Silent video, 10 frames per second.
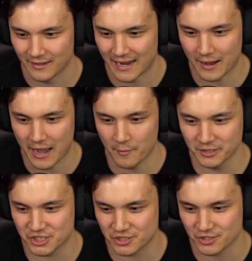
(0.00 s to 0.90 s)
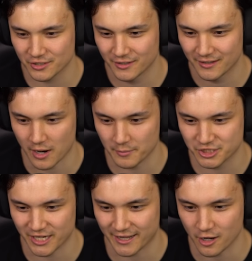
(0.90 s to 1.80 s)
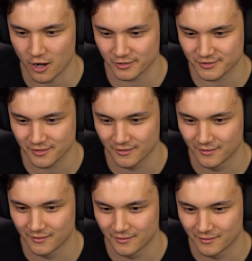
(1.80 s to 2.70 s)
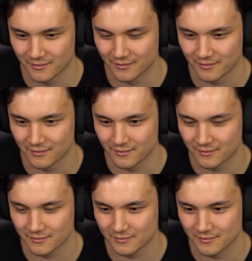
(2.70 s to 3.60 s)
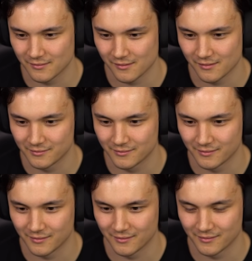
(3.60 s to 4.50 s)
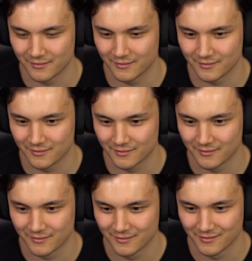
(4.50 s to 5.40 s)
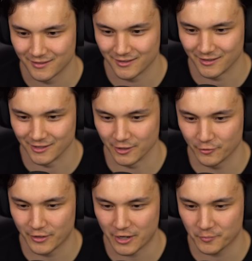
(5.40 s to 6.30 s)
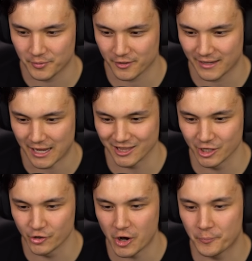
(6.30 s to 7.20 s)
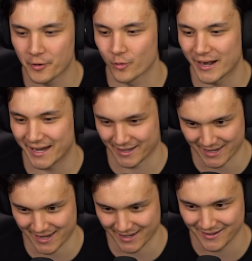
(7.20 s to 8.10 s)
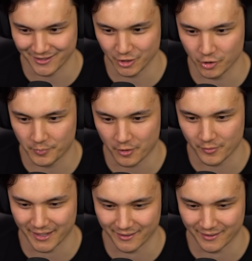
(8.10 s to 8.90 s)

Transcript: How much did I cost? You cost a loadout per game. A loadout per game. A loadout per ring, okay? A loadout per ring.